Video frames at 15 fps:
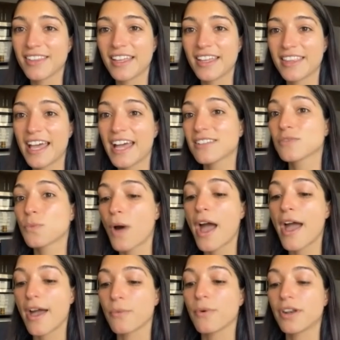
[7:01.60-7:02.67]
Like that's
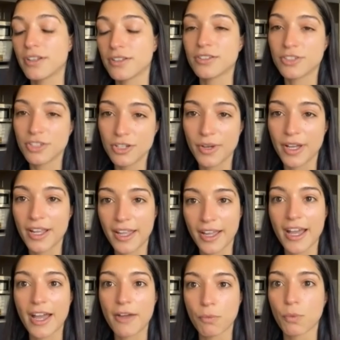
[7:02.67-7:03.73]
why I wanted to do it.
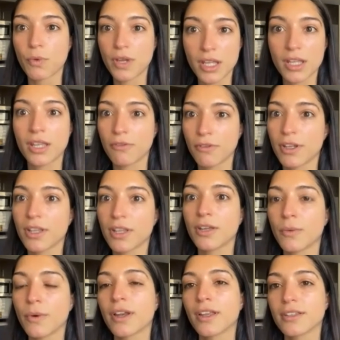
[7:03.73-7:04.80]
Like I really,
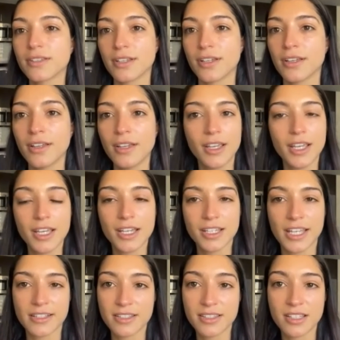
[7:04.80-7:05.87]
really wanted to
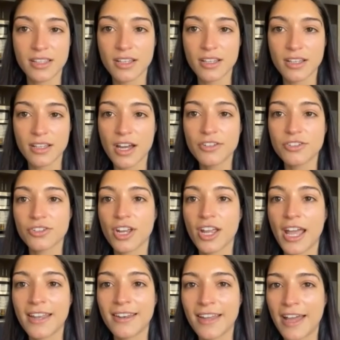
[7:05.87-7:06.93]
get to see the country,
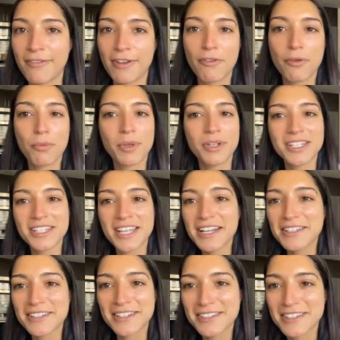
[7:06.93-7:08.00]
and I've never been to
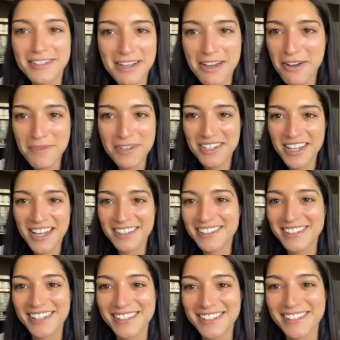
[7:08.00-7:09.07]
Texas, and now I'm in
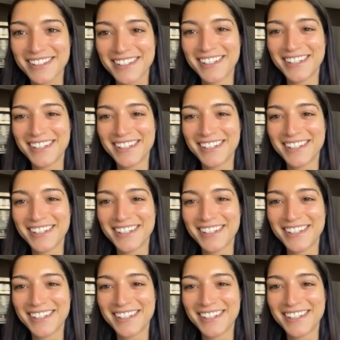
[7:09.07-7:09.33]
Texas.